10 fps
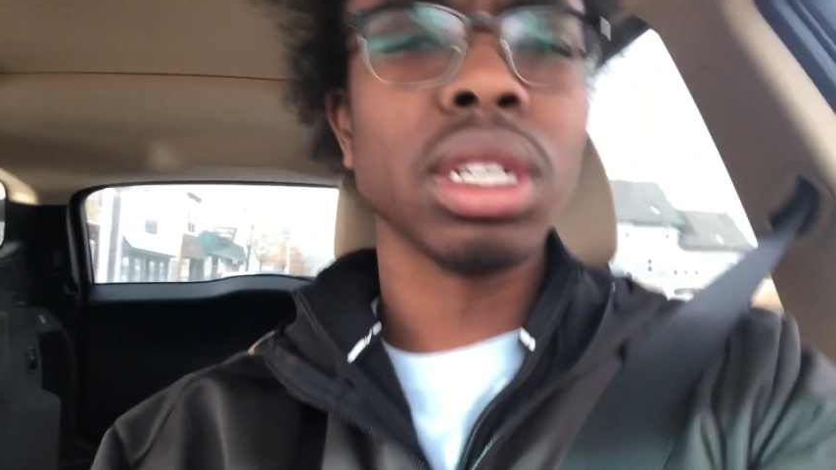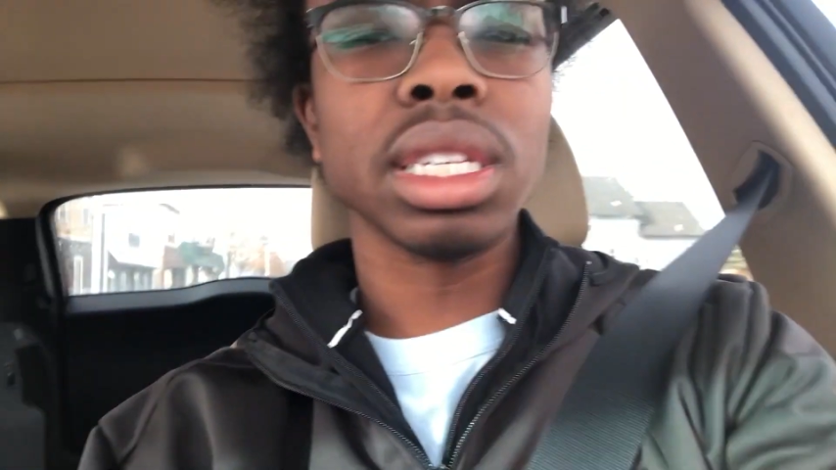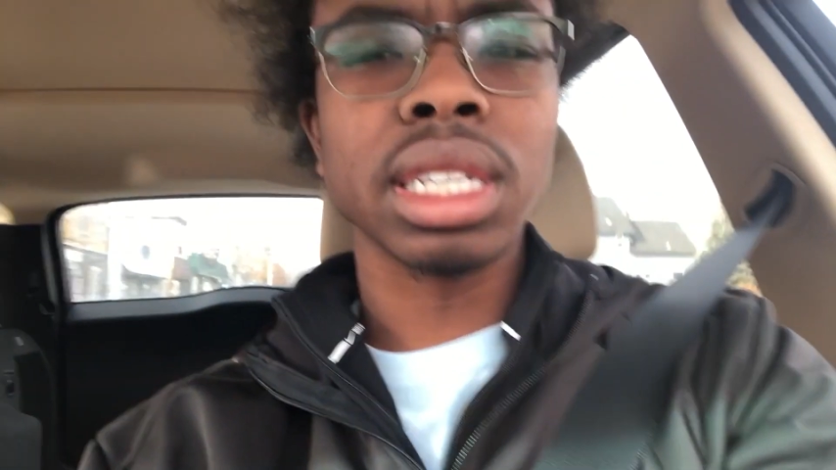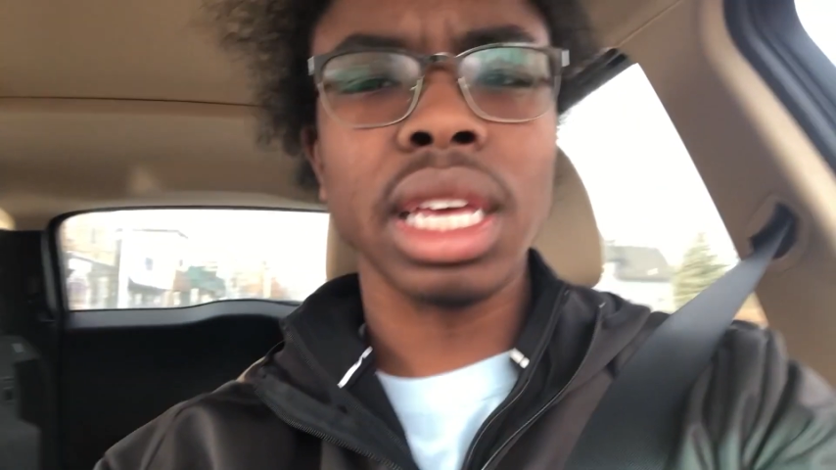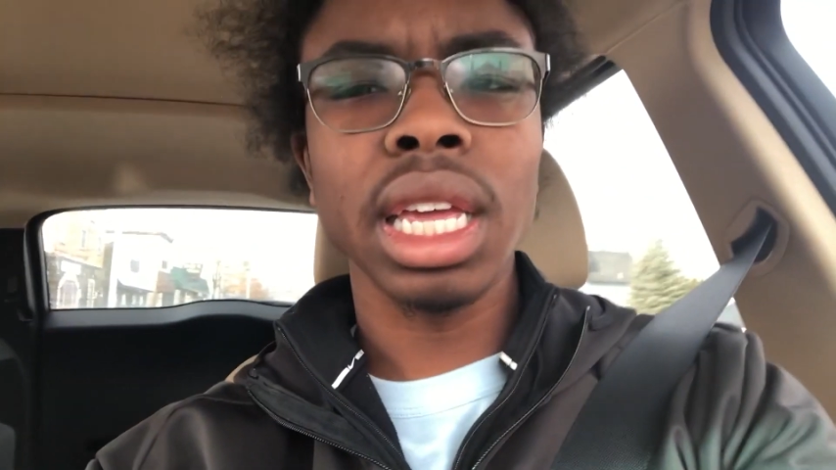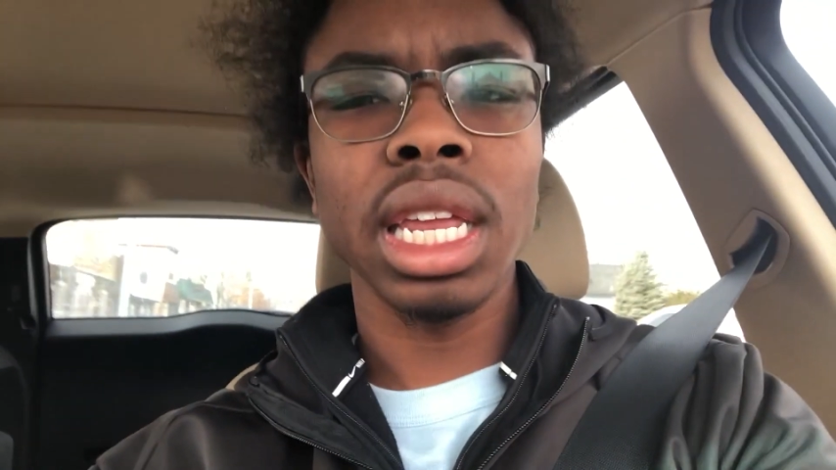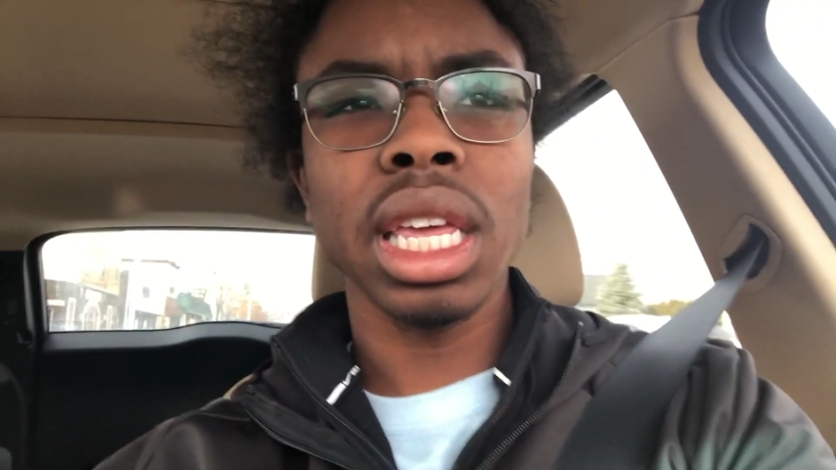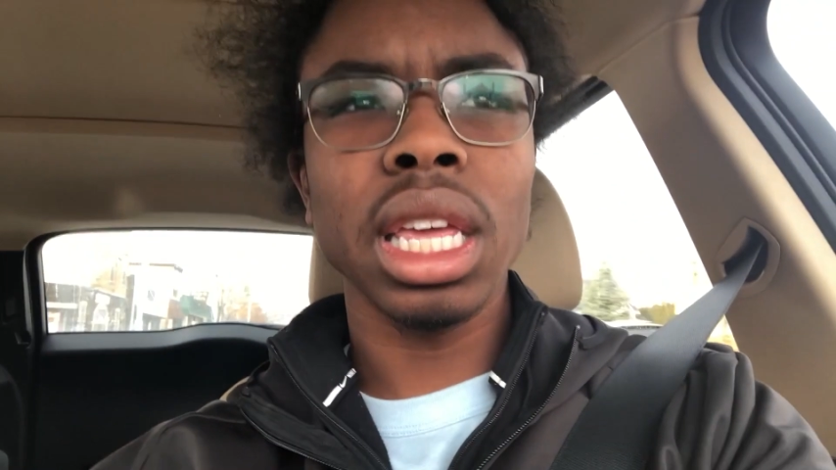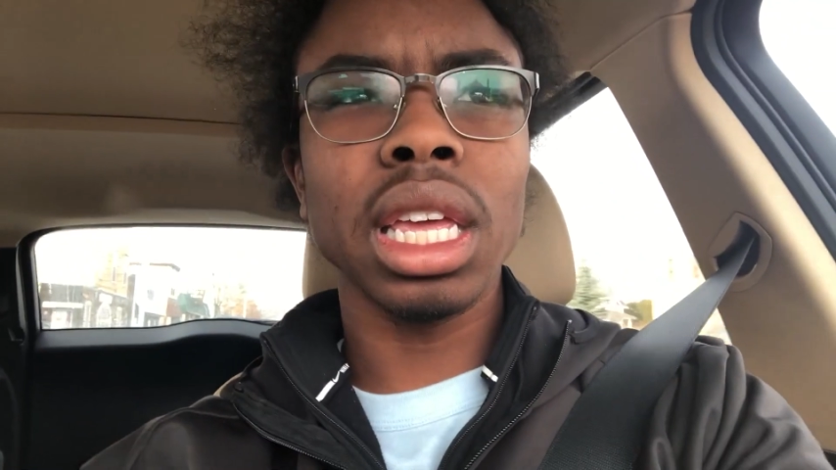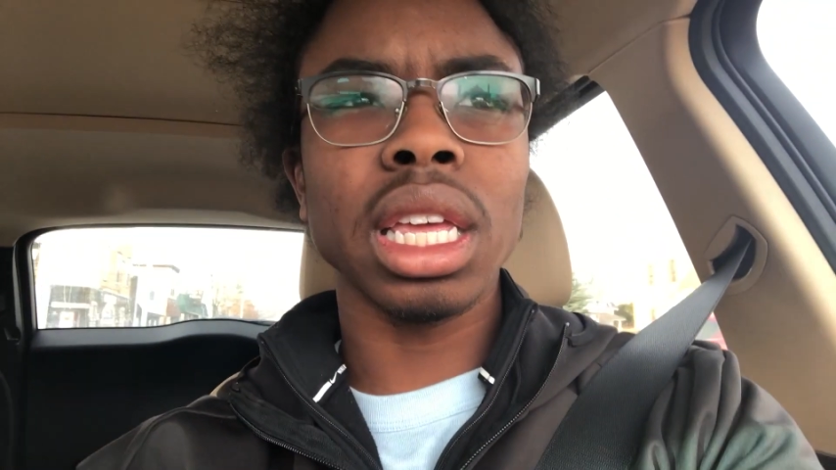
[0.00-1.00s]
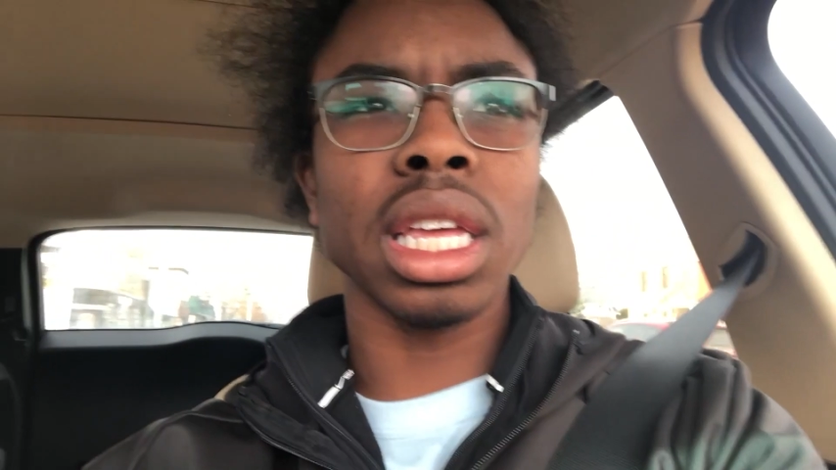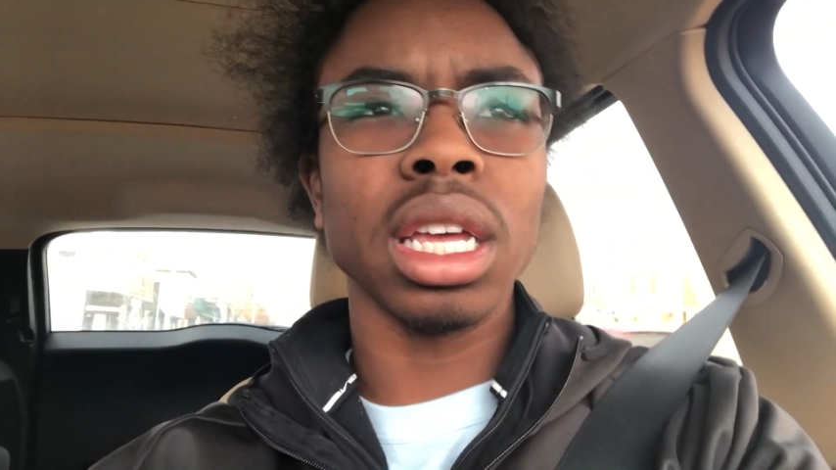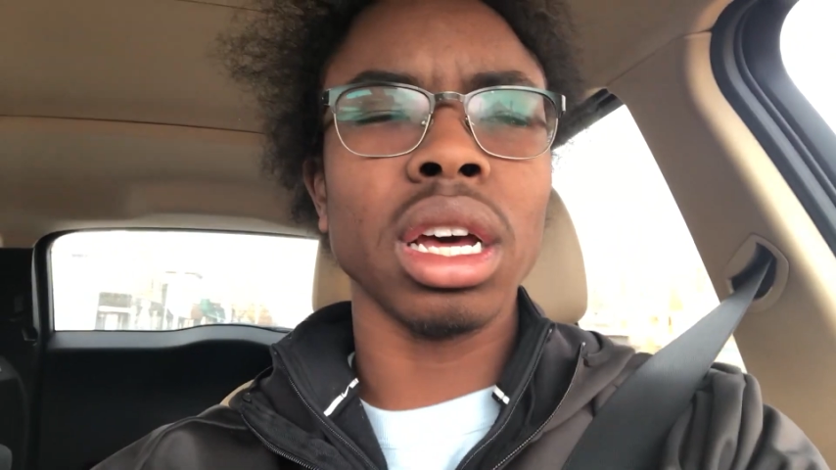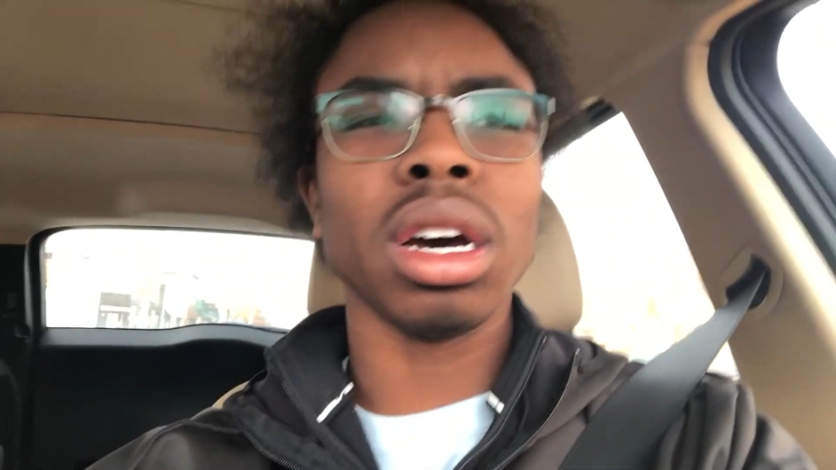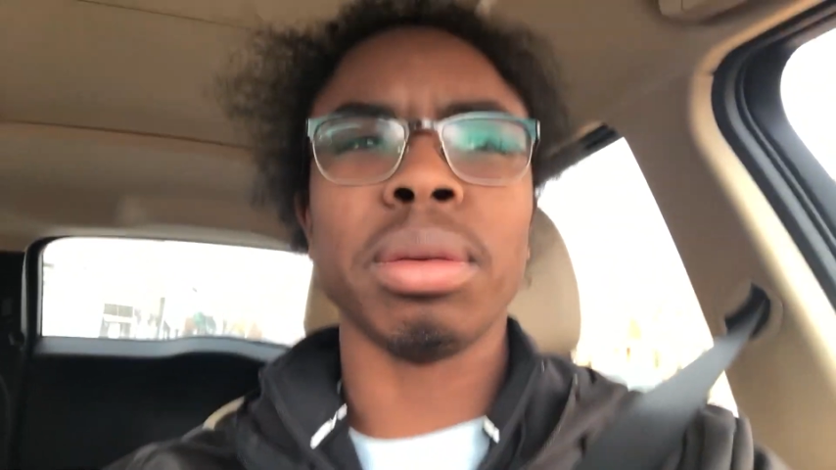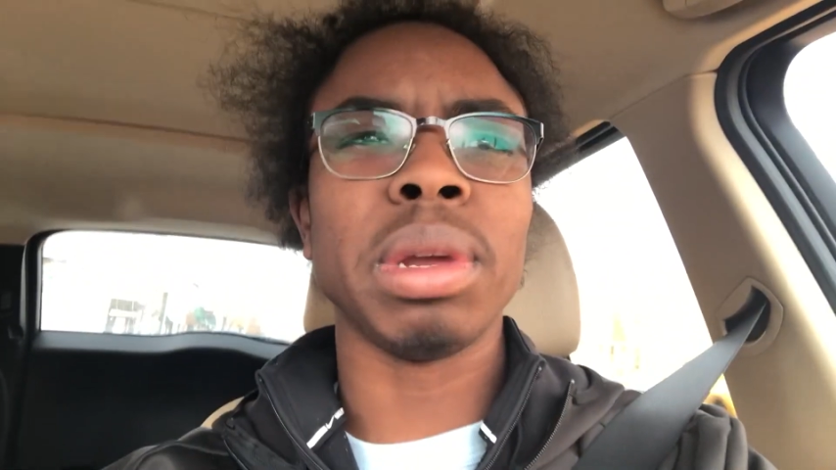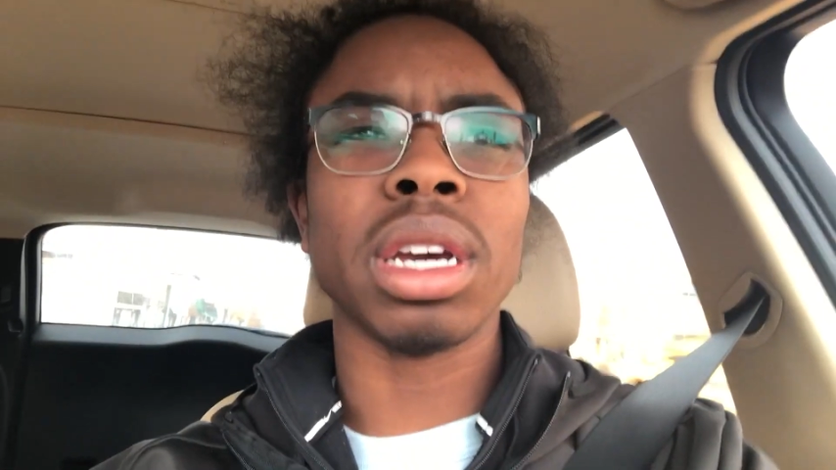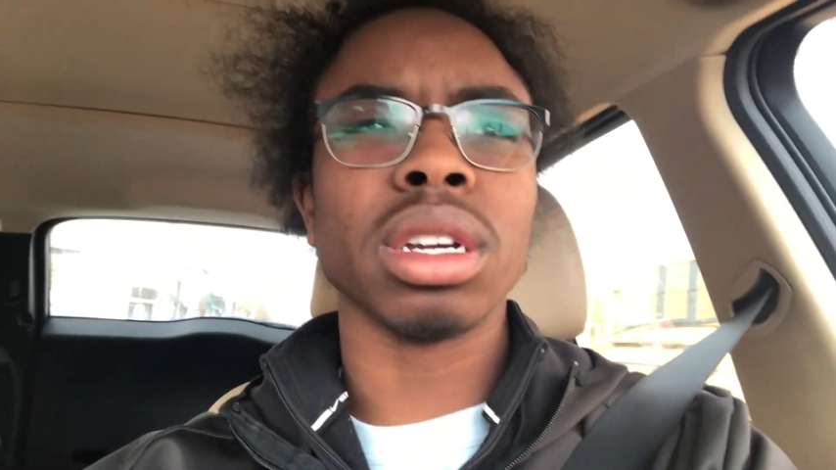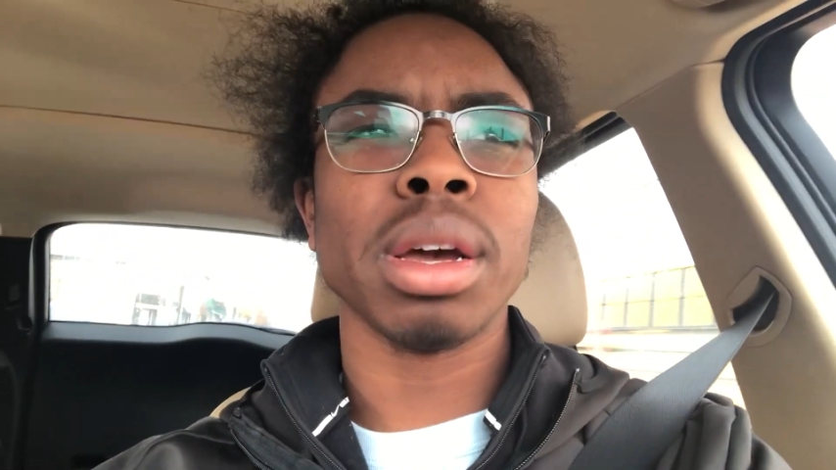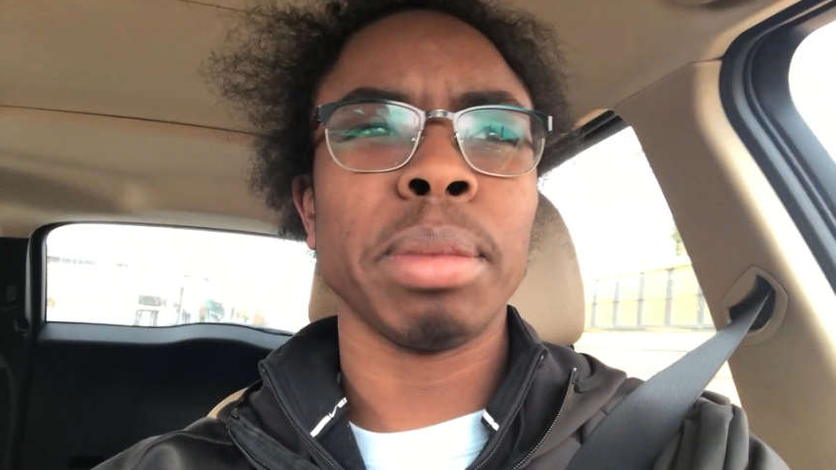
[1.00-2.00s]
Let's get it. Yeah. I'm
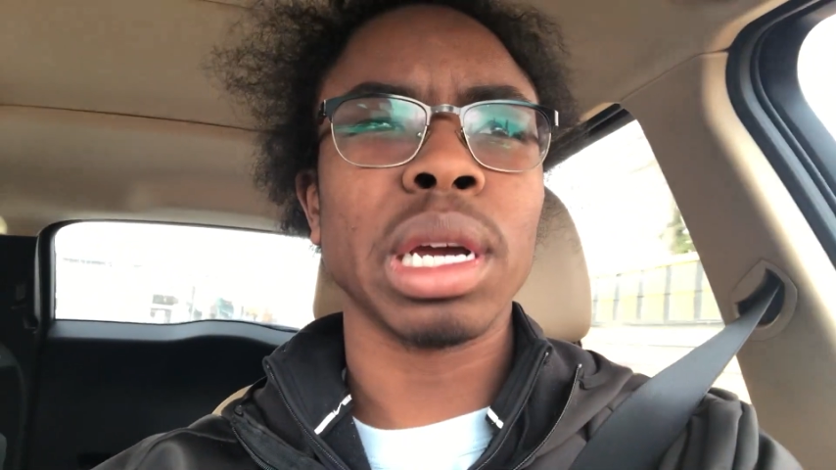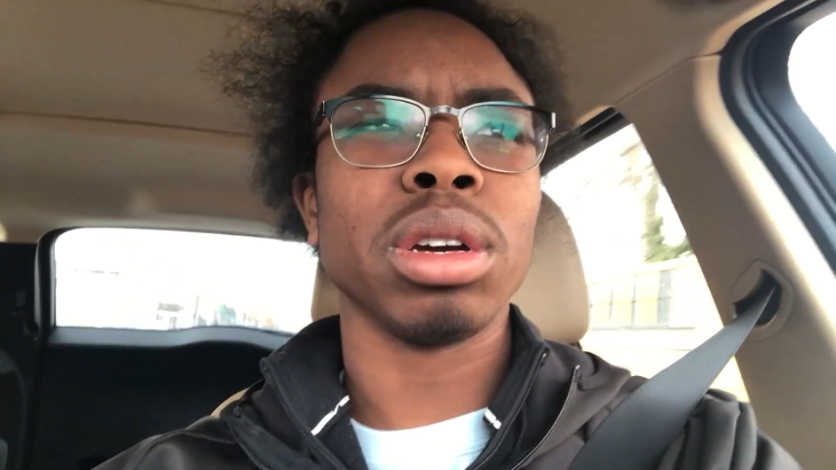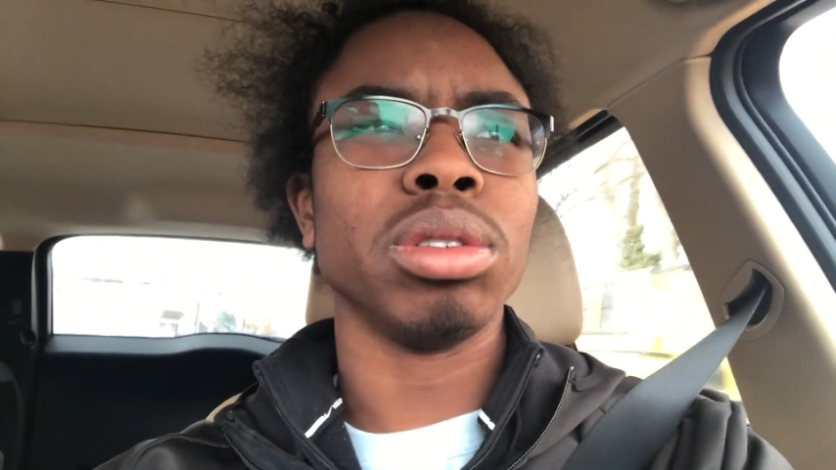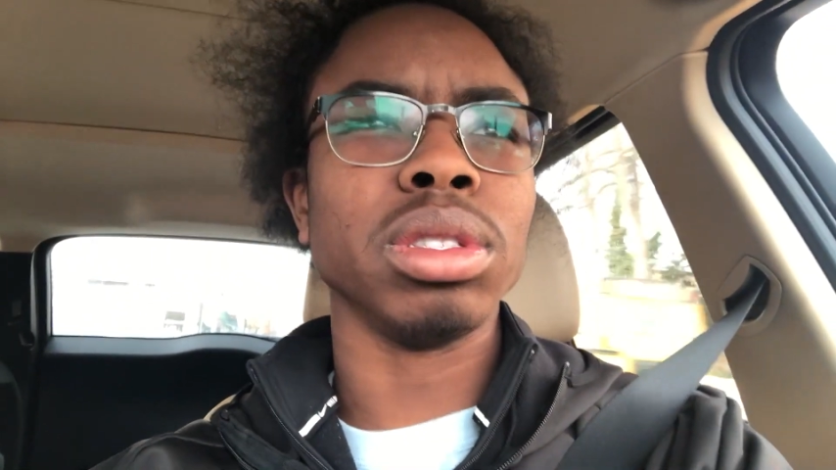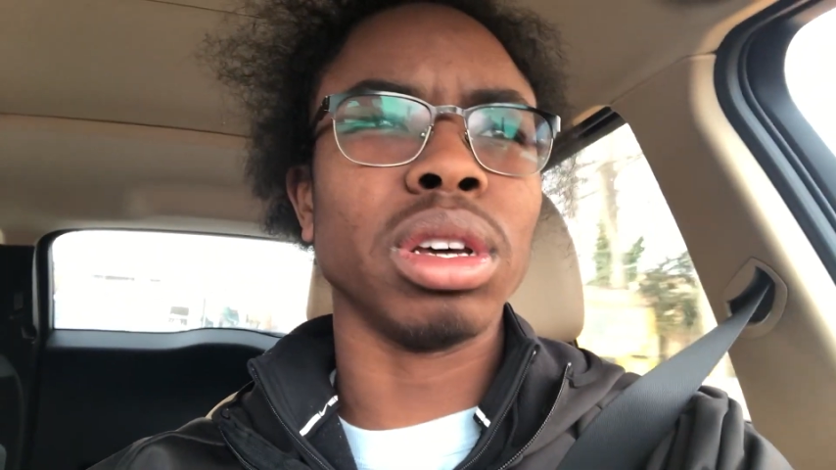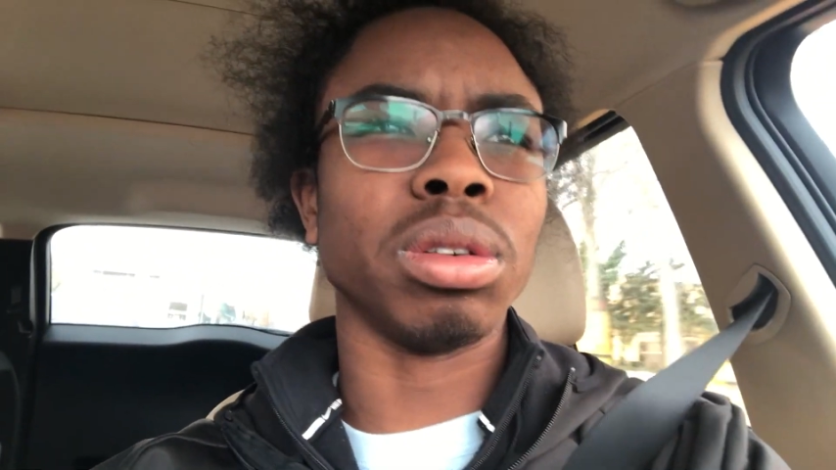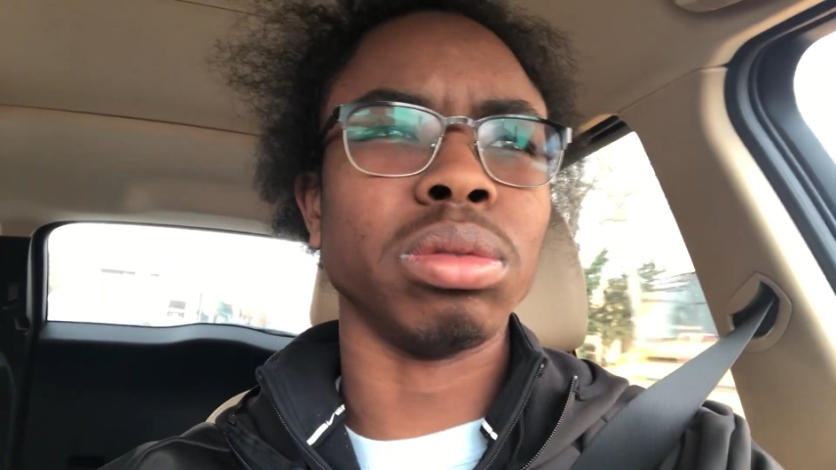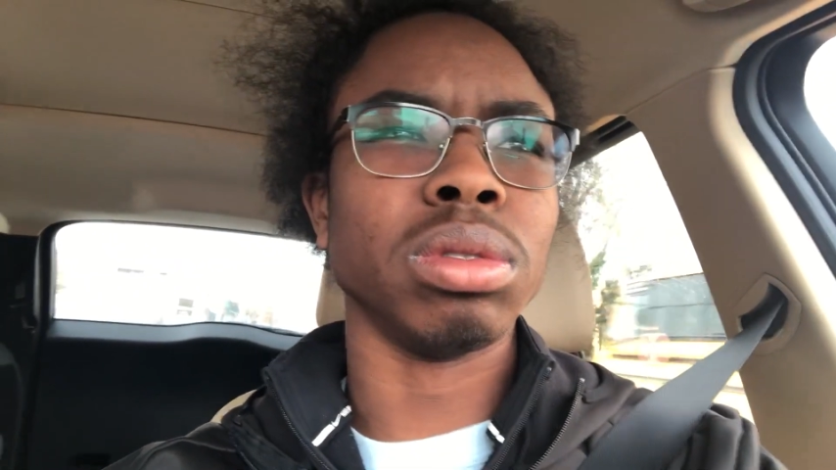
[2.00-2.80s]
not. I'm not going though.